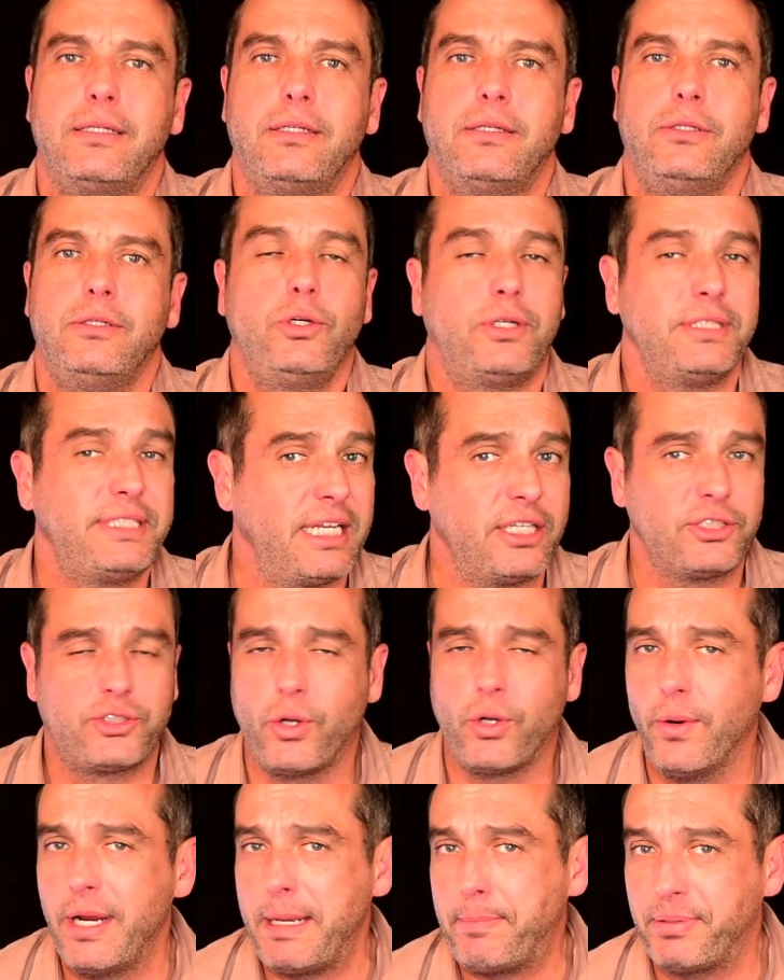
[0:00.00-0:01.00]
Luca de la
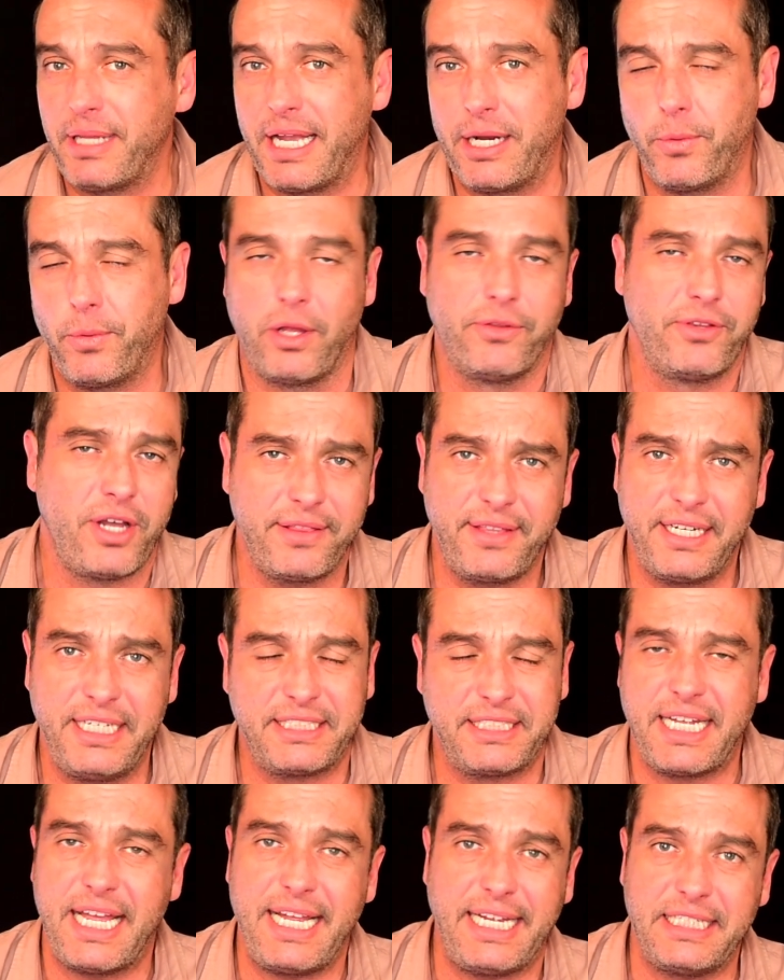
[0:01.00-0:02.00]
Torre played well. Not that he's
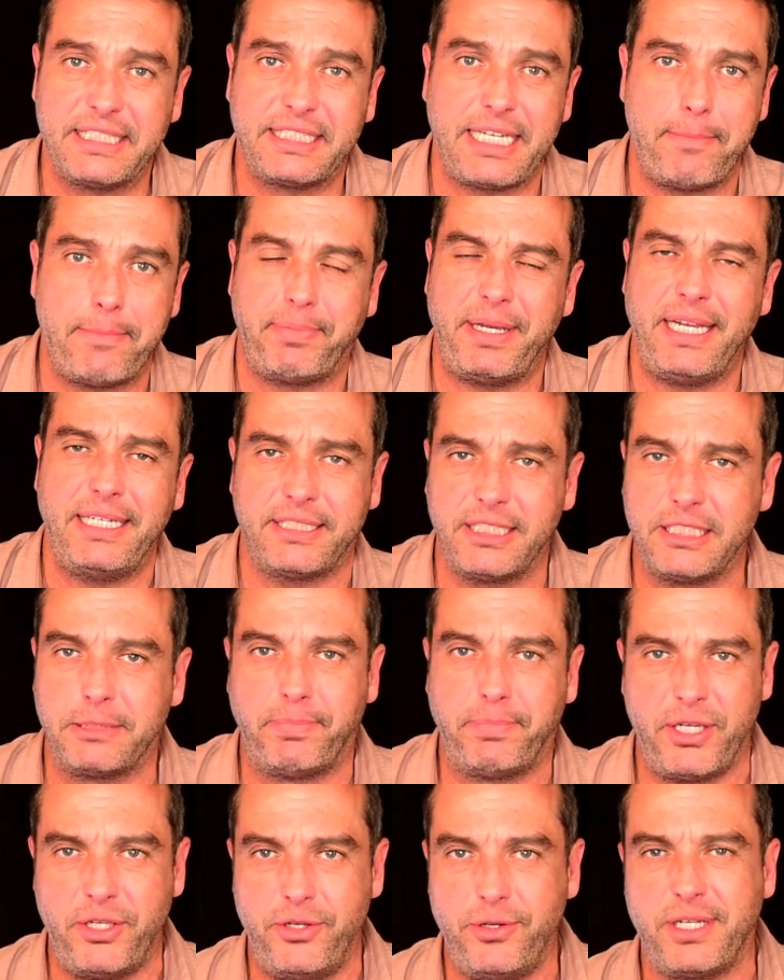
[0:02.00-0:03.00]
taking set pieces,
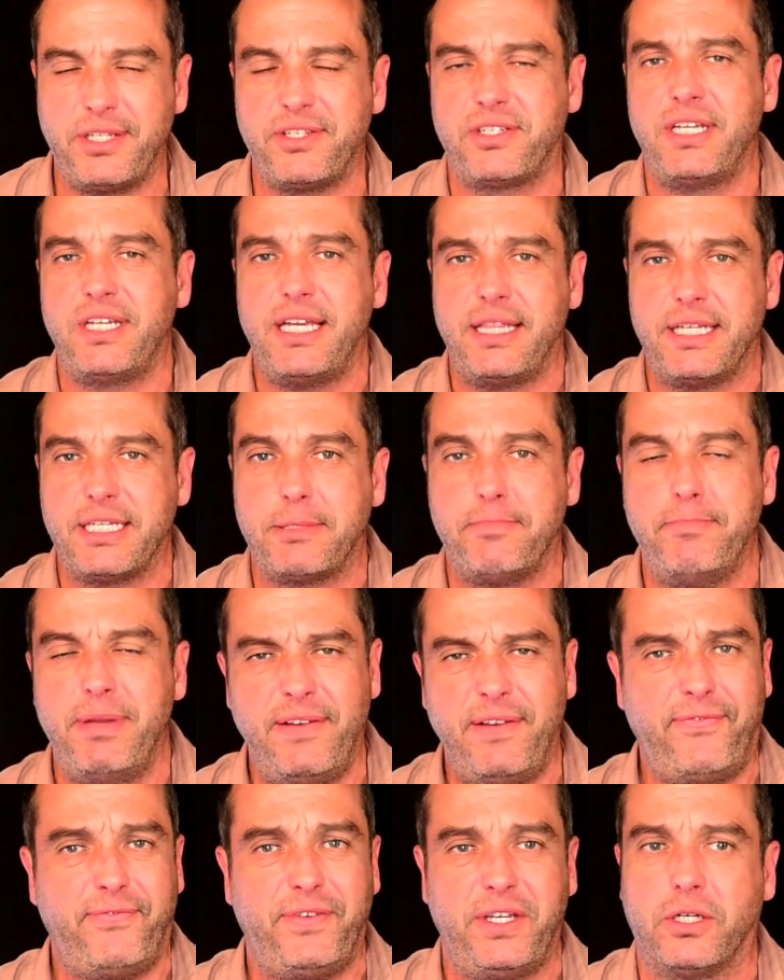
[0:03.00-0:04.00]
but you can see this
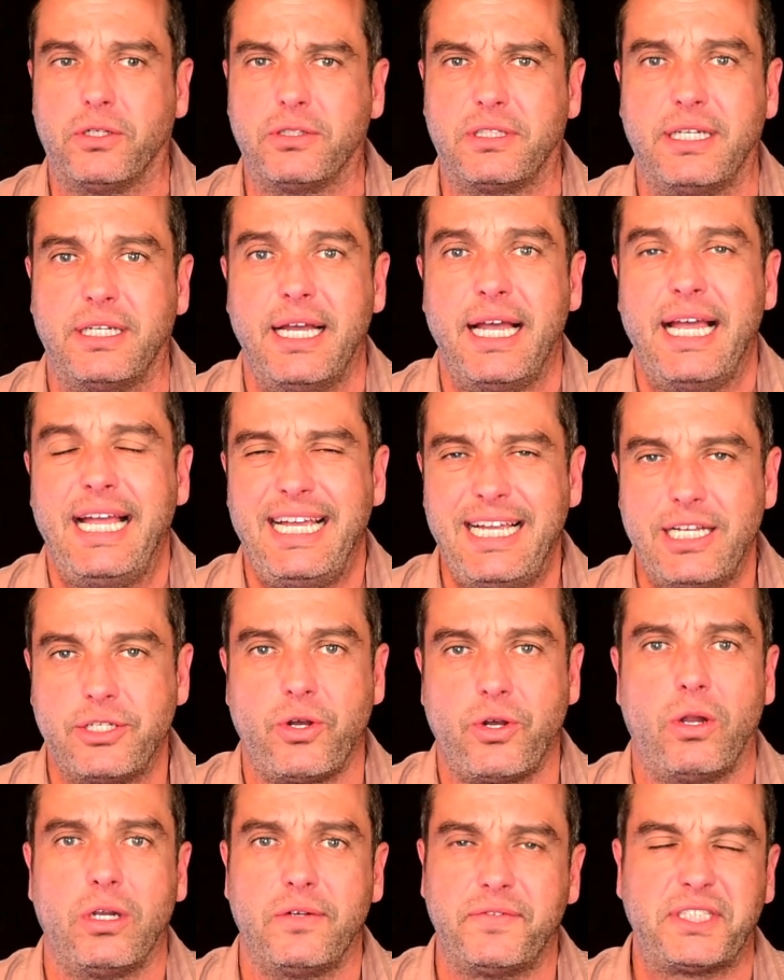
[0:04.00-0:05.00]
midfield is
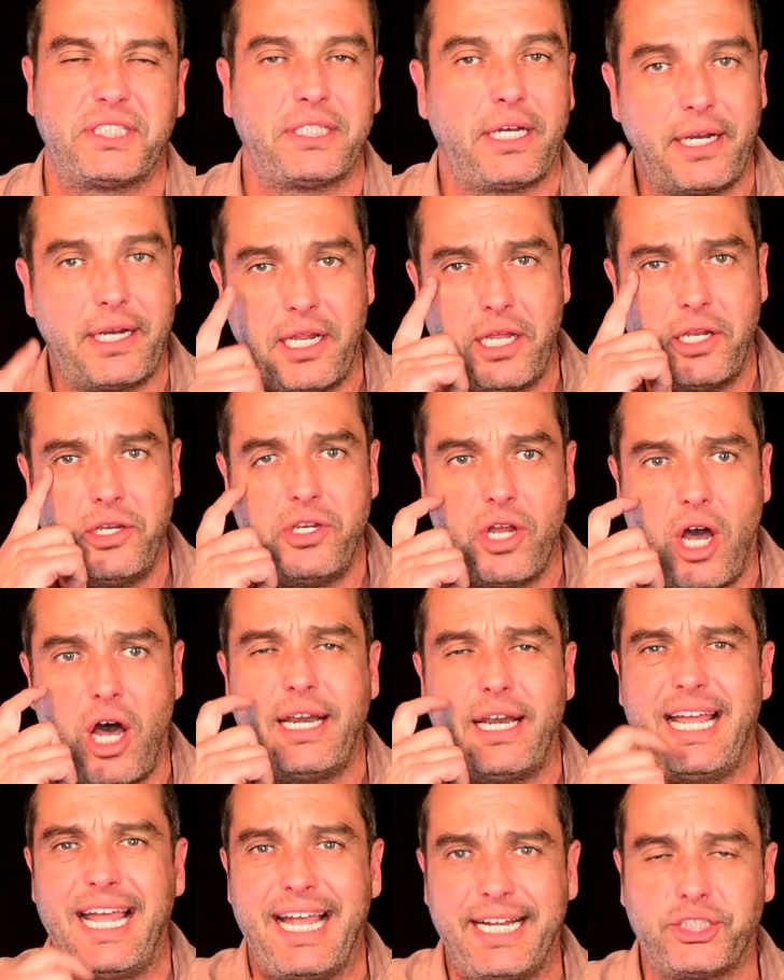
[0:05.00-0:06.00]
all of a sudden
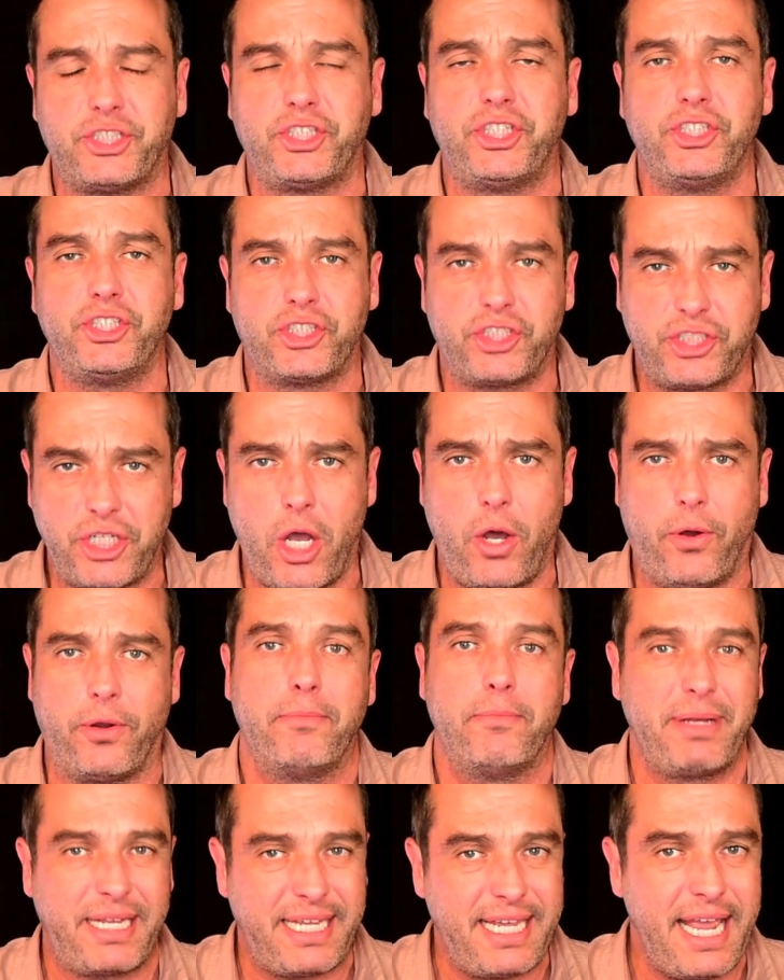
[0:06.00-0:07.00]
not etched in
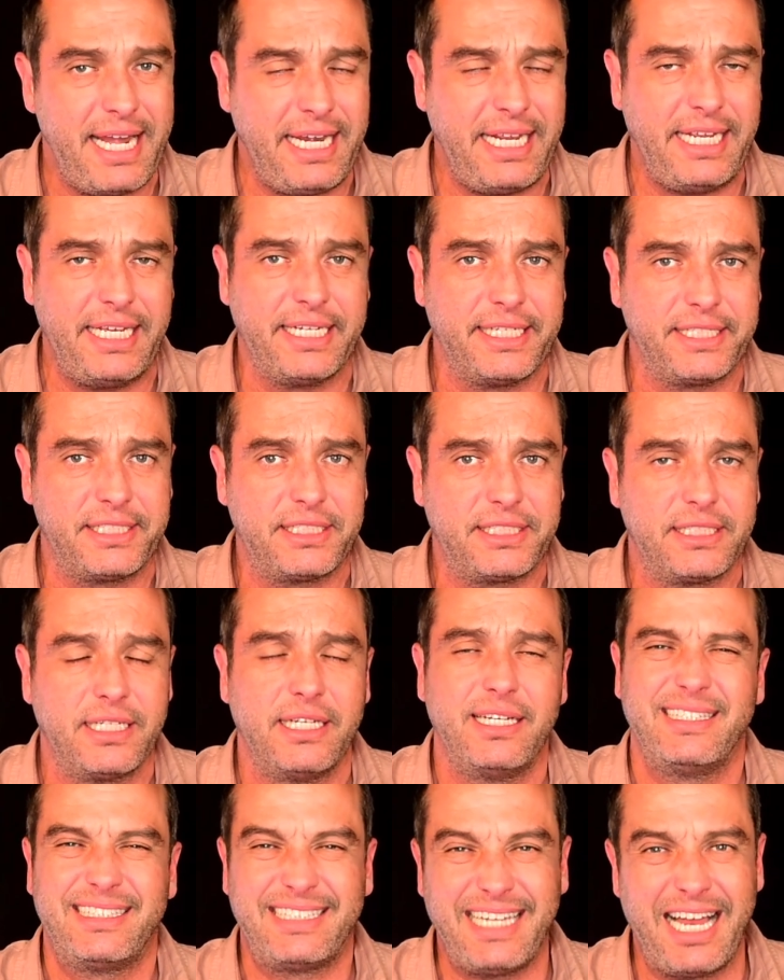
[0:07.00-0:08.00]
stone. McKennie is.
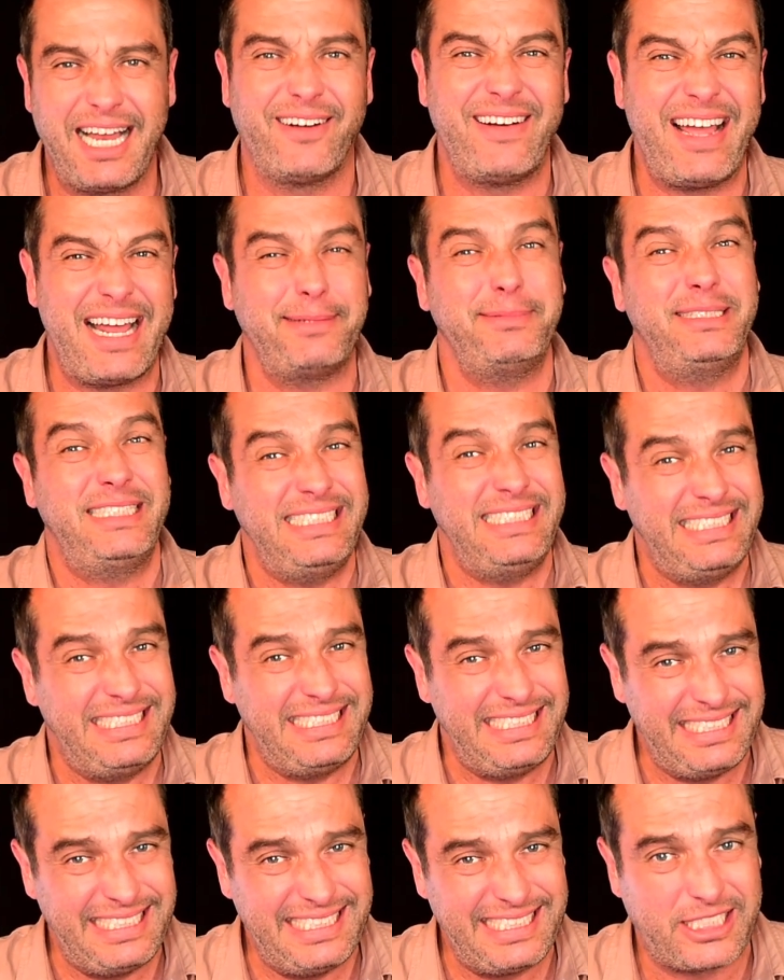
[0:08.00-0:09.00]
Tyler Adams,
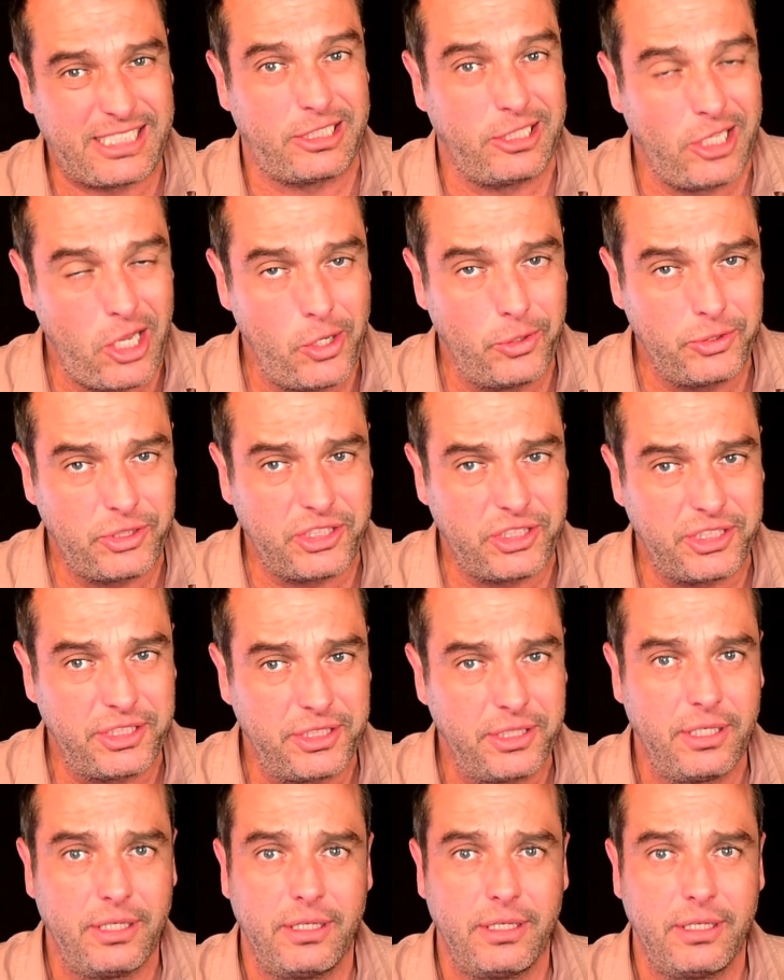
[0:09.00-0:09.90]
eh, close.